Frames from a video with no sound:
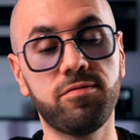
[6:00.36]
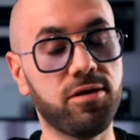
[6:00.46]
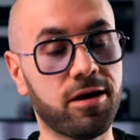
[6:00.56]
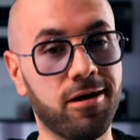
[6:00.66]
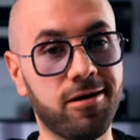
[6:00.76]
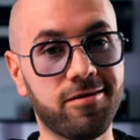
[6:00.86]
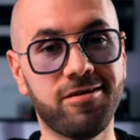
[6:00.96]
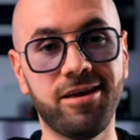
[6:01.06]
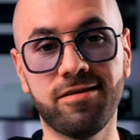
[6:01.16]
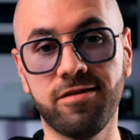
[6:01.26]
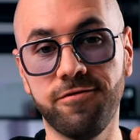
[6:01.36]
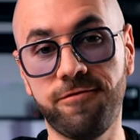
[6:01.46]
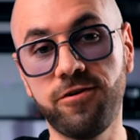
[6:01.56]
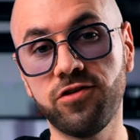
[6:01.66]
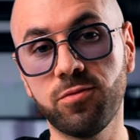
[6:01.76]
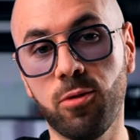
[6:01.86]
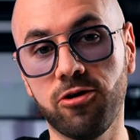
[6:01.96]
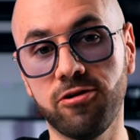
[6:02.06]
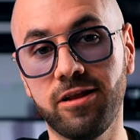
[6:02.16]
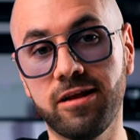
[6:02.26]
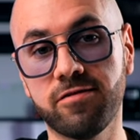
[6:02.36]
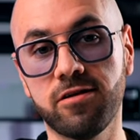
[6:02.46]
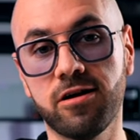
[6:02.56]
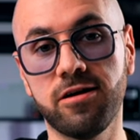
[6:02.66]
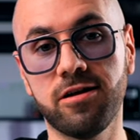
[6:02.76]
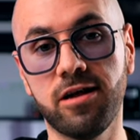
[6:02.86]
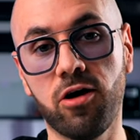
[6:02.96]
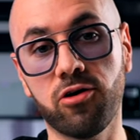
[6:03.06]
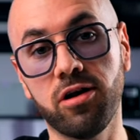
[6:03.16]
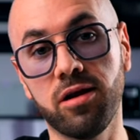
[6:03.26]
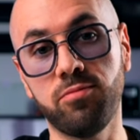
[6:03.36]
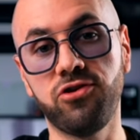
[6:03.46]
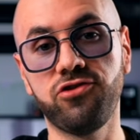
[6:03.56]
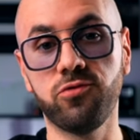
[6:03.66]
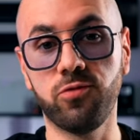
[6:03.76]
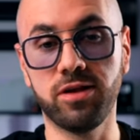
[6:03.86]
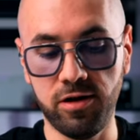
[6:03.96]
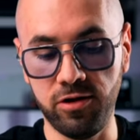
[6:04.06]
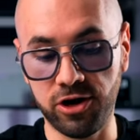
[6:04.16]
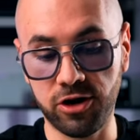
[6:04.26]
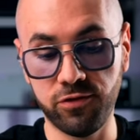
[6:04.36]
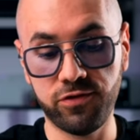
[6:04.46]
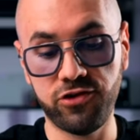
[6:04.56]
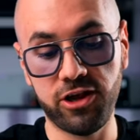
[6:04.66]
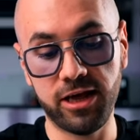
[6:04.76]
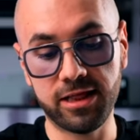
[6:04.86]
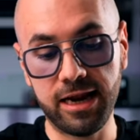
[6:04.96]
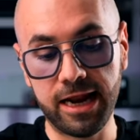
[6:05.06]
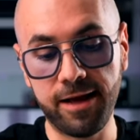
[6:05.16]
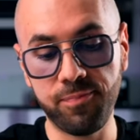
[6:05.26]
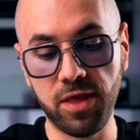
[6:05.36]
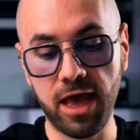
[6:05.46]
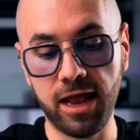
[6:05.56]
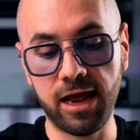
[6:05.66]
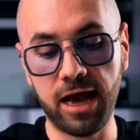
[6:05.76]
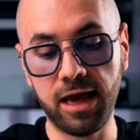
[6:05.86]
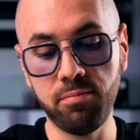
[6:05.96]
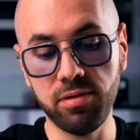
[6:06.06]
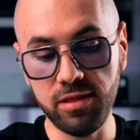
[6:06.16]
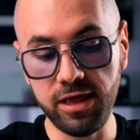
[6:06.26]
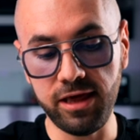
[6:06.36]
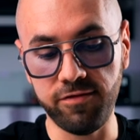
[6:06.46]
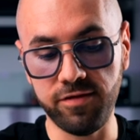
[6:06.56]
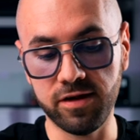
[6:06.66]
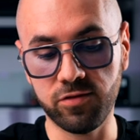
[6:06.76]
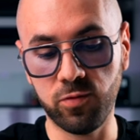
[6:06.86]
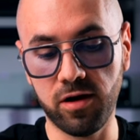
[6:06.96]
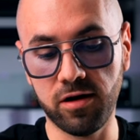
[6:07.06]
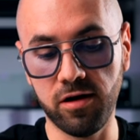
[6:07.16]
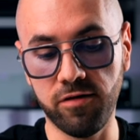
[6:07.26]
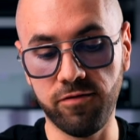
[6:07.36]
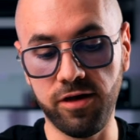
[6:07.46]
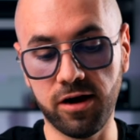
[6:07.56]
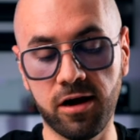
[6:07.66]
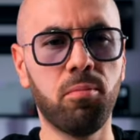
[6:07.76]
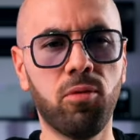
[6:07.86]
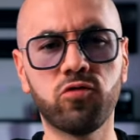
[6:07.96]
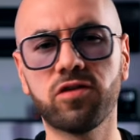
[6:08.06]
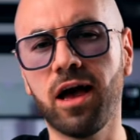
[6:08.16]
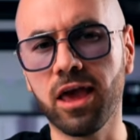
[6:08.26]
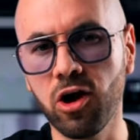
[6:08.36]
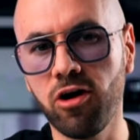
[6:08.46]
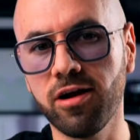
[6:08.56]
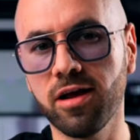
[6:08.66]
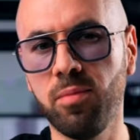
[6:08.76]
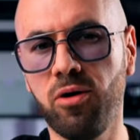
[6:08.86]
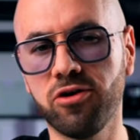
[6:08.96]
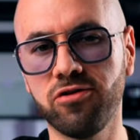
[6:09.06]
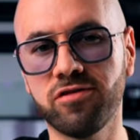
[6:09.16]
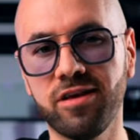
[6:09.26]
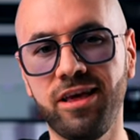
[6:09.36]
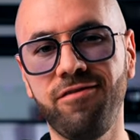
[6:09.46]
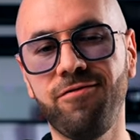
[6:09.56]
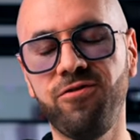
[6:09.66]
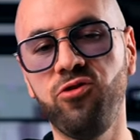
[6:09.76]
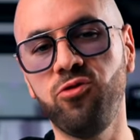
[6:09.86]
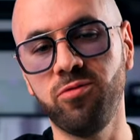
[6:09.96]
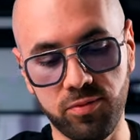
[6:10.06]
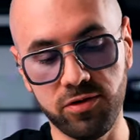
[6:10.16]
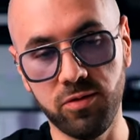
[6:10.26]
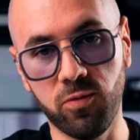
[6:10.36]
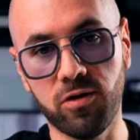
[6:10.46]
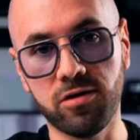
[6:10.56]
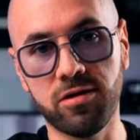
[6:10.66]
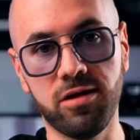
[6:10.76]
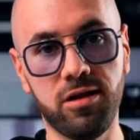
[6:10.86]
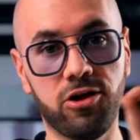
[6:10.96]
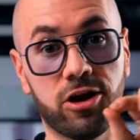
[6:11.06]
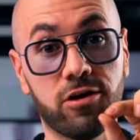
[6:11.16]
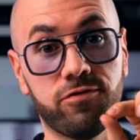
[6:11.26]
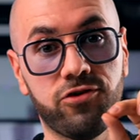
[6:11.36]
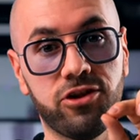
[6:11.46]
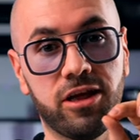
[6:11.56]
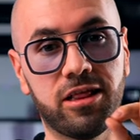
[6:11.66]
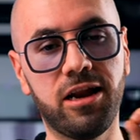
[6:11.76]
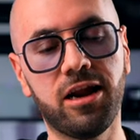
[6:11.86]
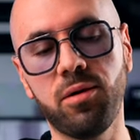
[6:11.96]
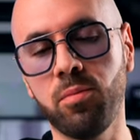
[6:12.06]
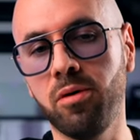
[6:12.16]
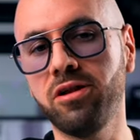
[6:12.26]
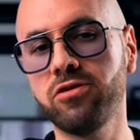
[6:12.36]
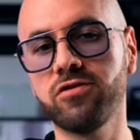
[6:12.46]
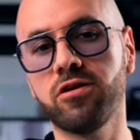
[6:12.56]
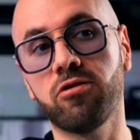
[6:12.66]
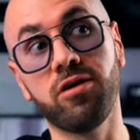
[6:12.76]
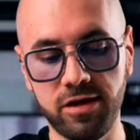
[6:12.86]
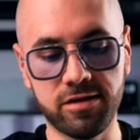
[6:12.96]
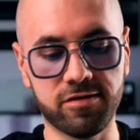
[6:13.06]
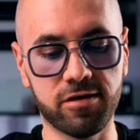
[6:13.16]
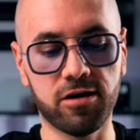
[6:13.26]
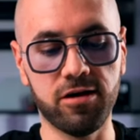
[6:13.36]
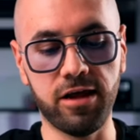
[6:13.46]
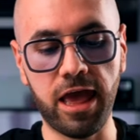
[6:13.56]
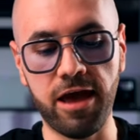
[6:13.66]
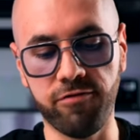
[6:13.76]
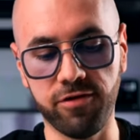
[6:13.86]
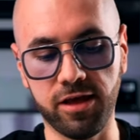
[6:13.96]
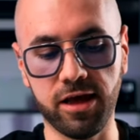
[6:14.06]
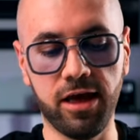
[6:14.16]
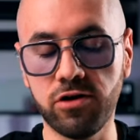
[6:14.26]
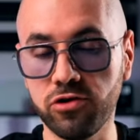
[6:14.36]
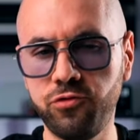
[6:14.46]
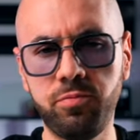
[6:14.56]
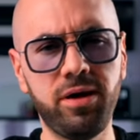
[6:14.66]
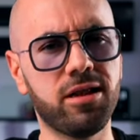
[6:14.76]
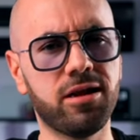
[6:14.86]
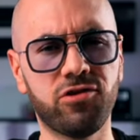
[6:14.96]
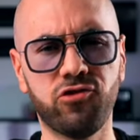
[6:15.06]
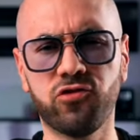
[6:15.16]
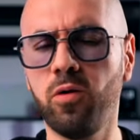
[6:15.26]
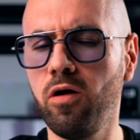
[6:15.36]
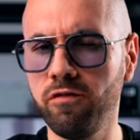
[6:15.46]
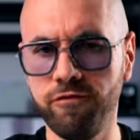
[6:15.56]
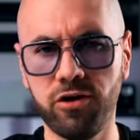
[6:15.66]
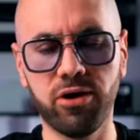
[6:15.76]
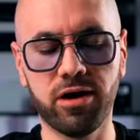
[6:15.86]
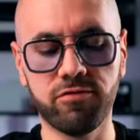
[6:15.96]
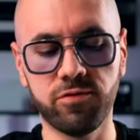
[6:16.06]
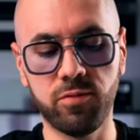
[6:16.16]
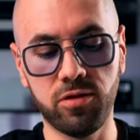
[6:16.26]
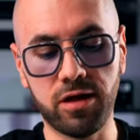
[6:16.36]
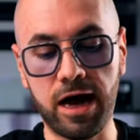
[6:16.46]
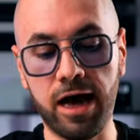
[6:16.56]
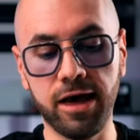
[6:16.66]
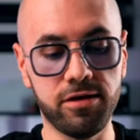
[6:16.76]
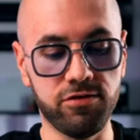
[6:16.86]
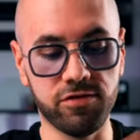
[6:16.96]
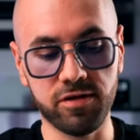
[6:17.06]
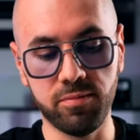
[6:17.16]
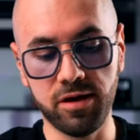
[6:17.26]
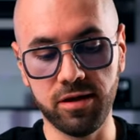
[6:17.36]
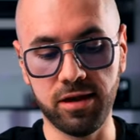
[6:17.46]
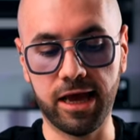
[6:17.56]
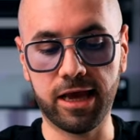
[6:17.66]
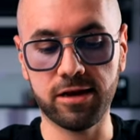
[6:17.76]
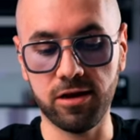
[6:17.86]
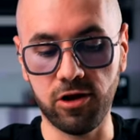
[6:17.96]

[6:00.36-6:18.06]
because it's the first model that started our collaboration with Leonardo Officina Italiana and I believe it's one of their most iconic models if you put the word Leonardo Officina Italiana Momento Zero it's started everything. Not too big, not too small, very comfortable. I just simply like it a